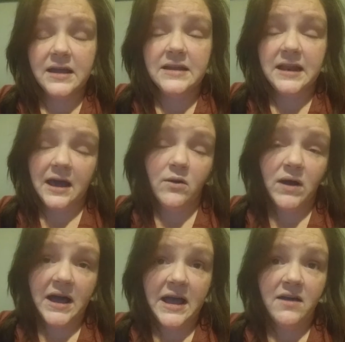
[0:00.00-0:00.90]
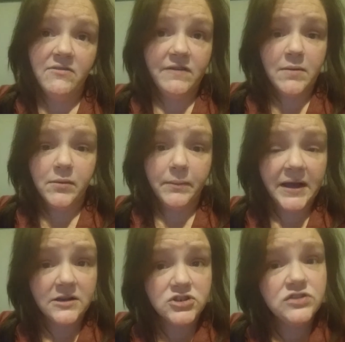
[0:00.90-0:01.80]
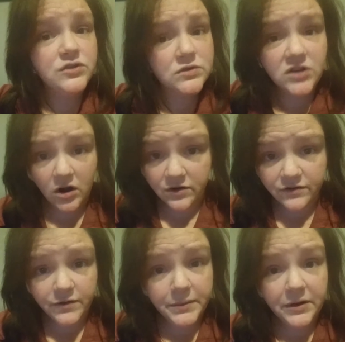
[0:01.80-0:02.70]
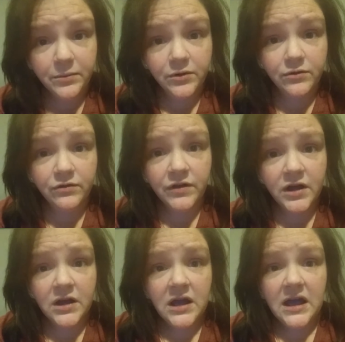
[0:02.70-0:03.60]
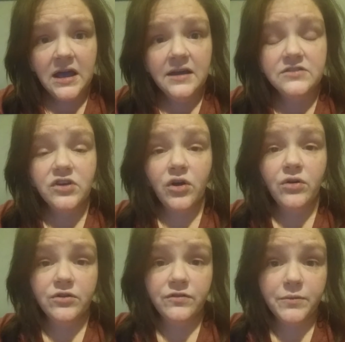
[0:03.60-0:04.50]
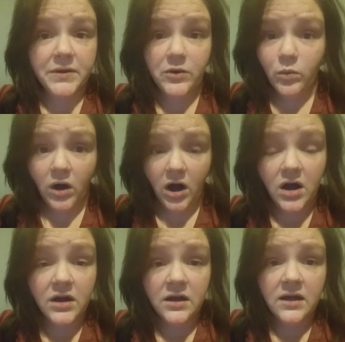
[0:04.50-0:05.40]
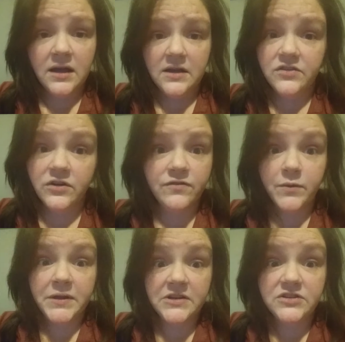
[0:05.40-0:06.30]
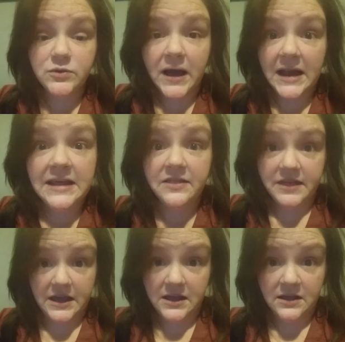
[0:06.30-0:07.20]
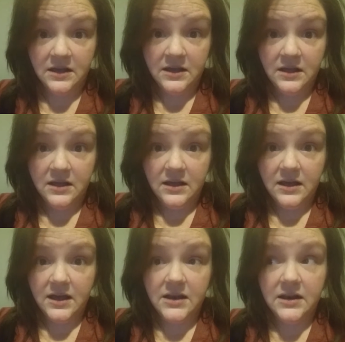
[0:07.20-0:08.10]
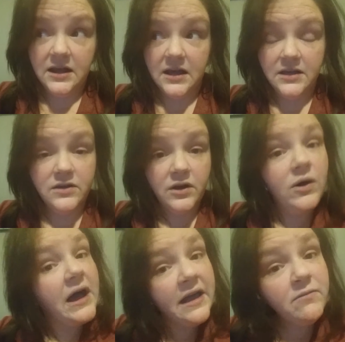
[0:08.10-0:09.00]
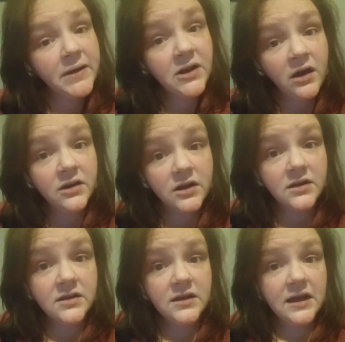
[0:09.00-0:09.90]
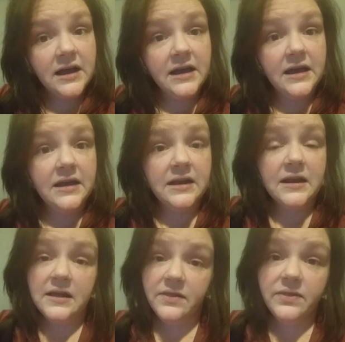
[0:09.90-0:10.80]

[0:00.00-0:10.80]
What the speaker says: And now I have fibromyalgia, so it's harder for me to move. It's harder for me to walk. It's harder me to do anything. And, I have my daughter. And